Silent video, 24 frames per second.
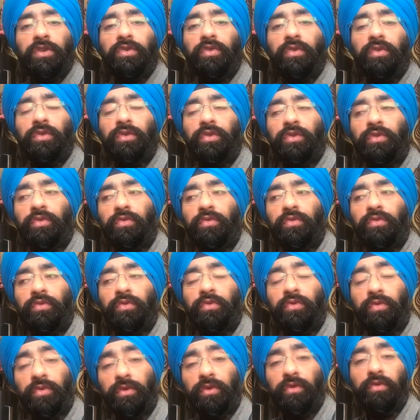so you
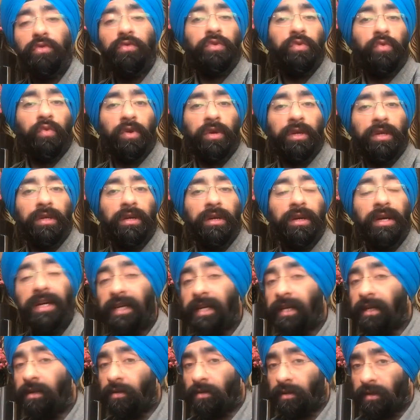do lose water
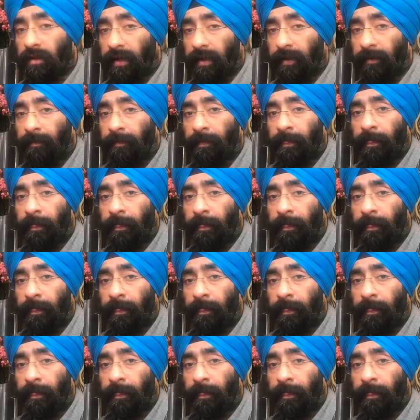continuously